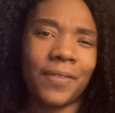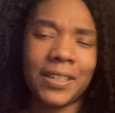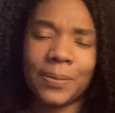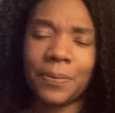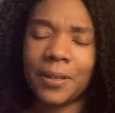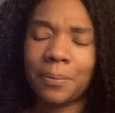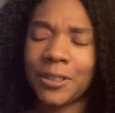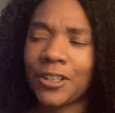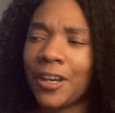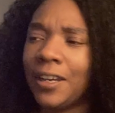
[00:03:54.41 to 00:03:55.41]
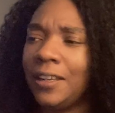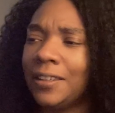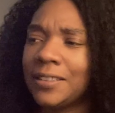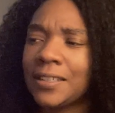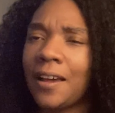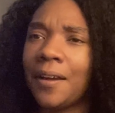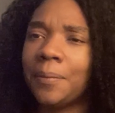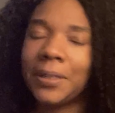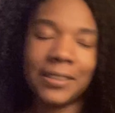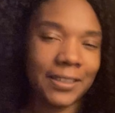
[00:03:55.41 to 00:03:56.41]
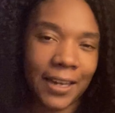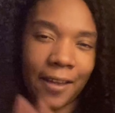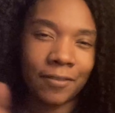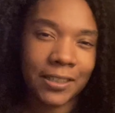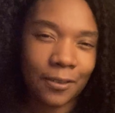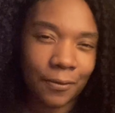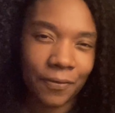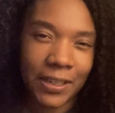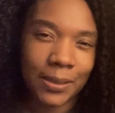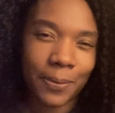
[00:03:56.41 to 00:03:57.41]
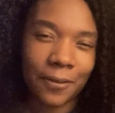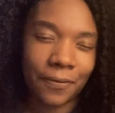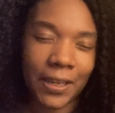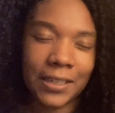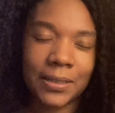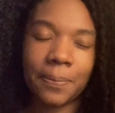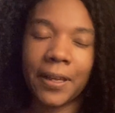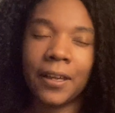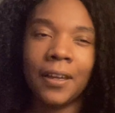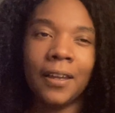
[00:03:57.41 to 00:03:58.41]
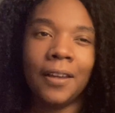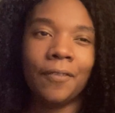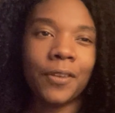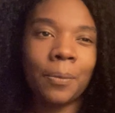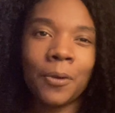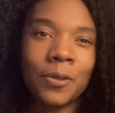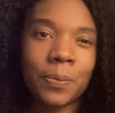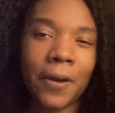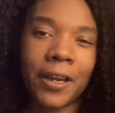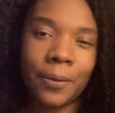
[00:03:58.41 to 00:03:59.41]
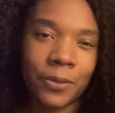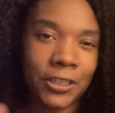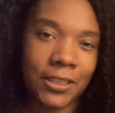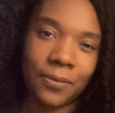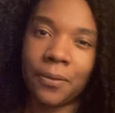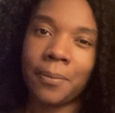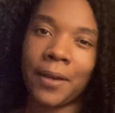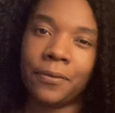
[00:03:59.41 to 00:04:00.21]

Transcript: Facebook majority of the time. He did have his little Facebook phase, but for the most part, it was just for my